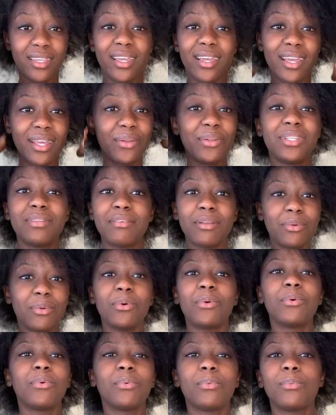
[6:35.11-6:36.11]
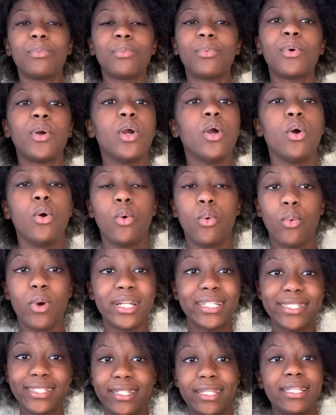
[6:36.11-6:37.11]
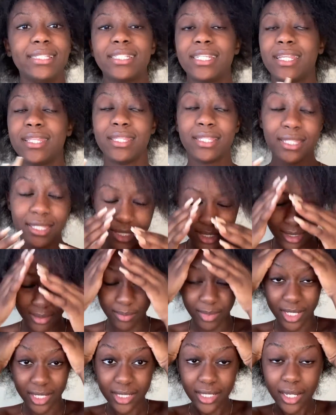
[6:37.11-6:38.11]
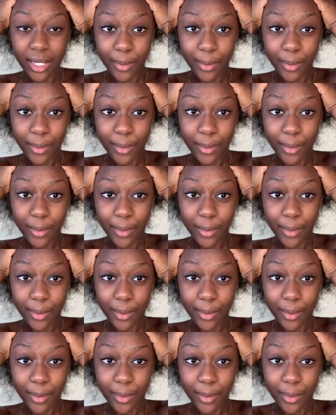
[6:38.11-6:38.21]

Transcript: I don't even know what texture this is, but